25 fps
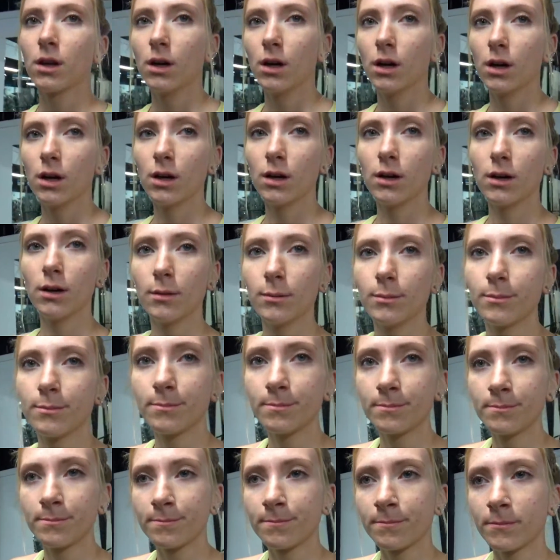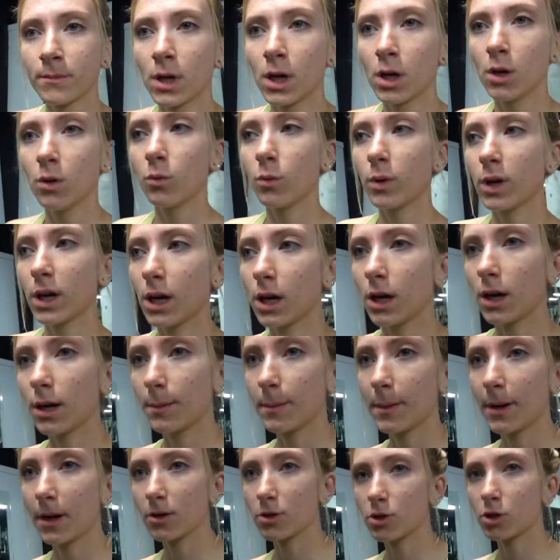Um, we are
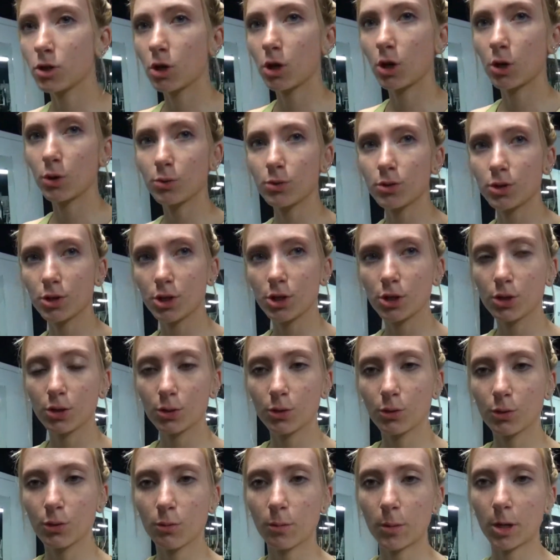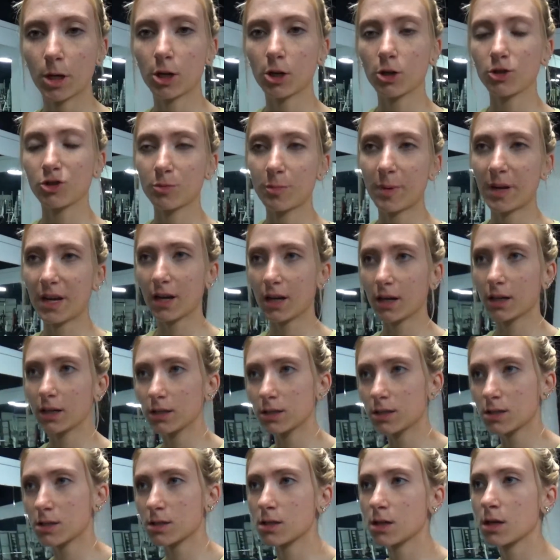about to go to Marco's
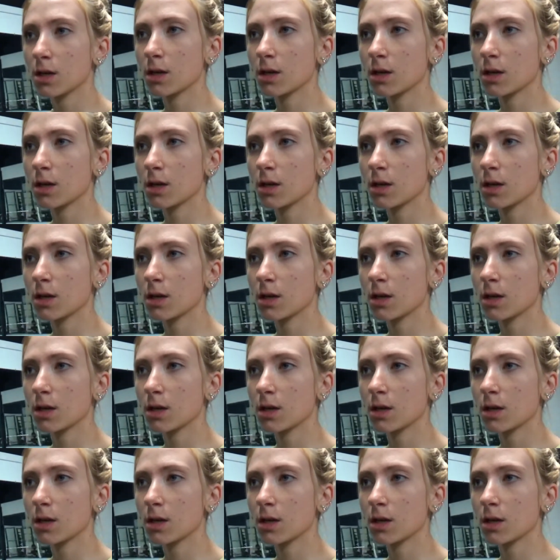parents